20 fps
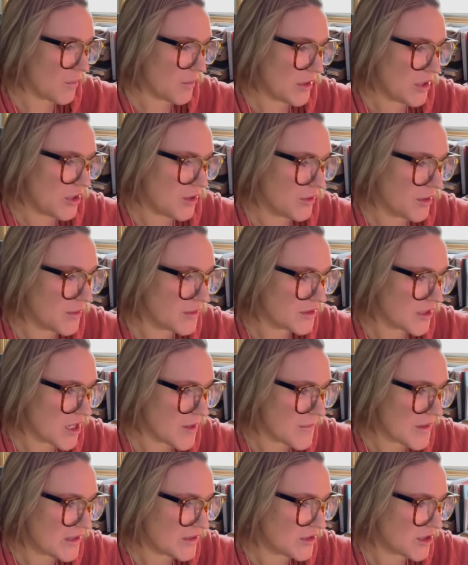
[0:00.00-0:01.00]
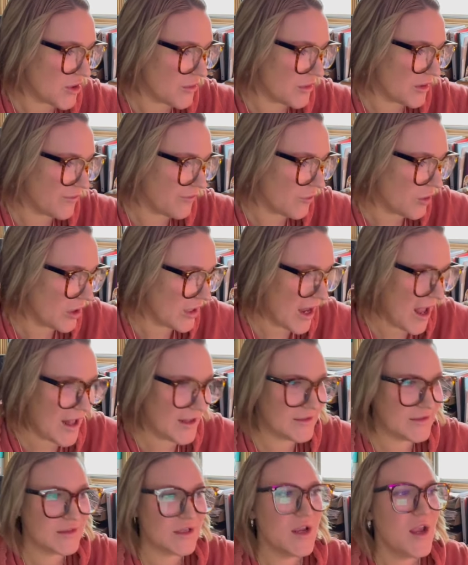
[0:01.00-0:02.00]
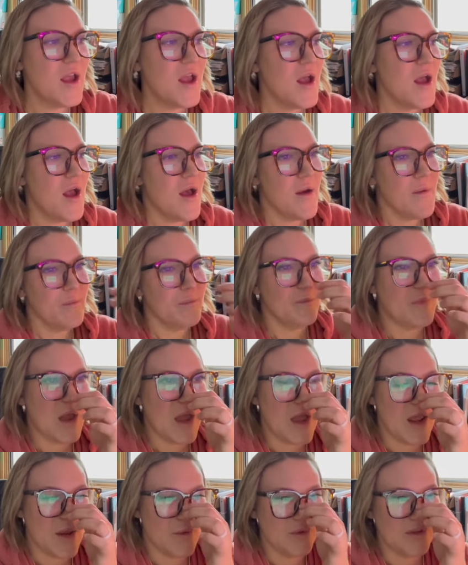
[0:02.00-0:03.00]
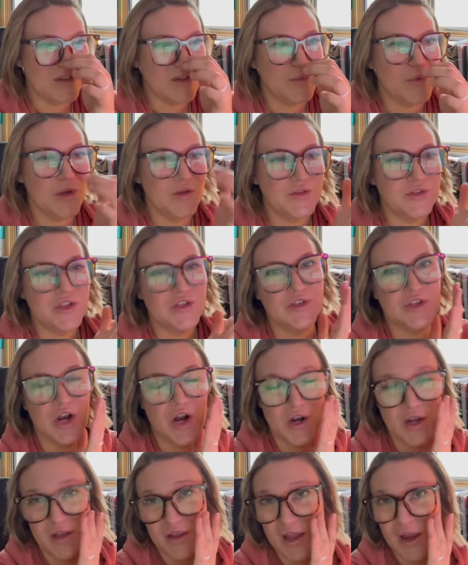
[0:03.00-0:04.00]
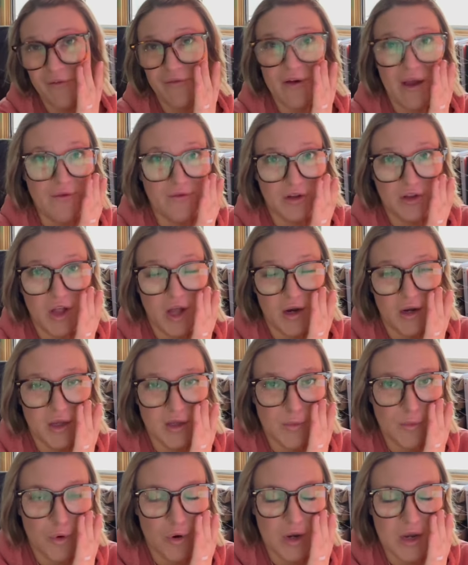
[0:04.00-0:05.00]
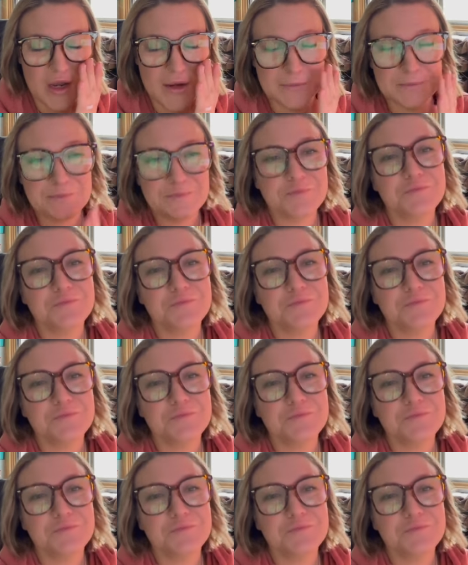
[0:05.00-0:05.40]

We knew there was gonna be snow in the forecast, but it was supposed to start at like five o'clock in the morning.